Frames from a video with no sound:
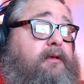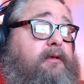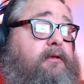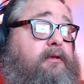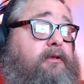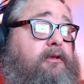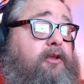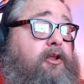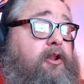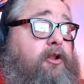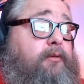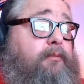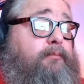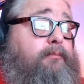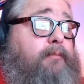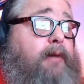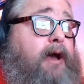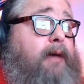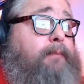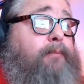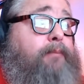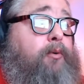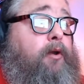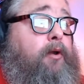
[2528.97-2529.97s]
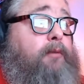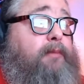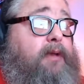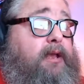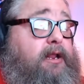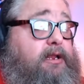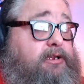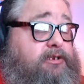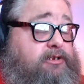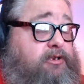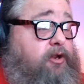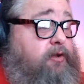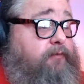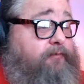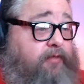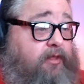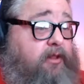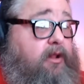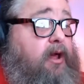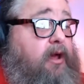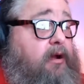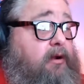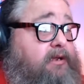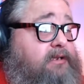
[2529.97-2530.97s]
Yeah. My point being is, for the
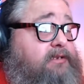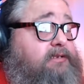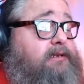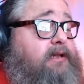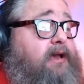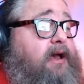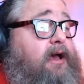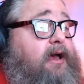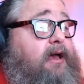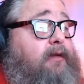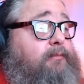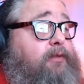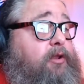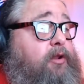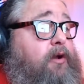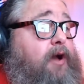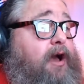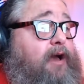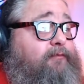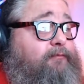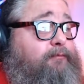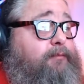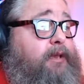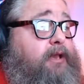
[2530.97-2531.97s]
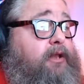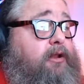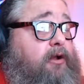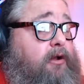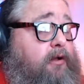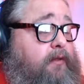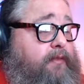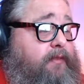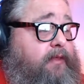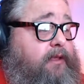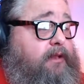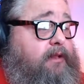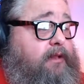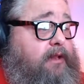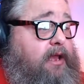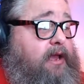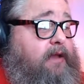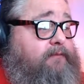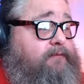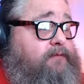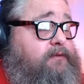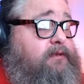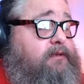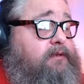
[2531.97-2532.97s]
longest time, I've been on the
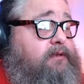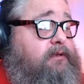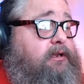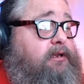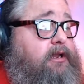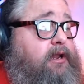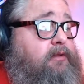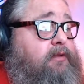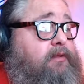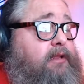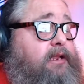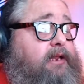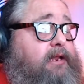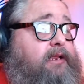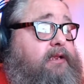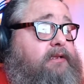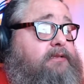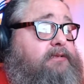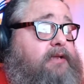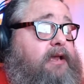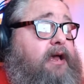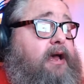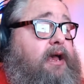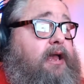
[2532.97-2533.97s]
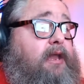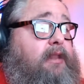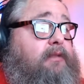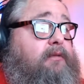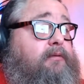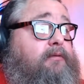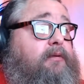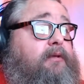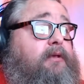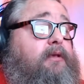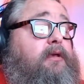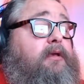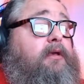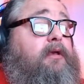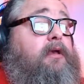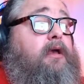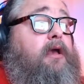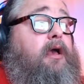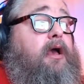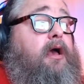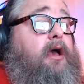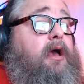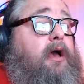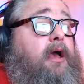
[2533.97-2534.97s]
left, leaning side.
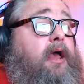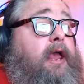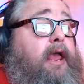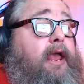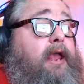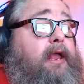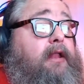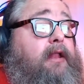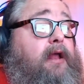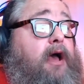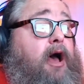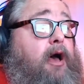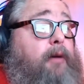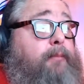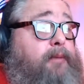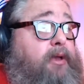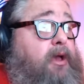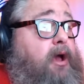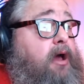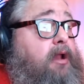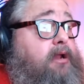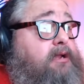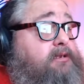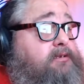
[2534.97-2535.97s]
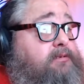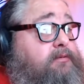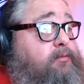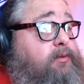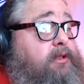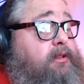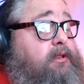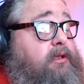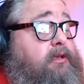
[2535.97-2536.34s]
And I'll be honest with you.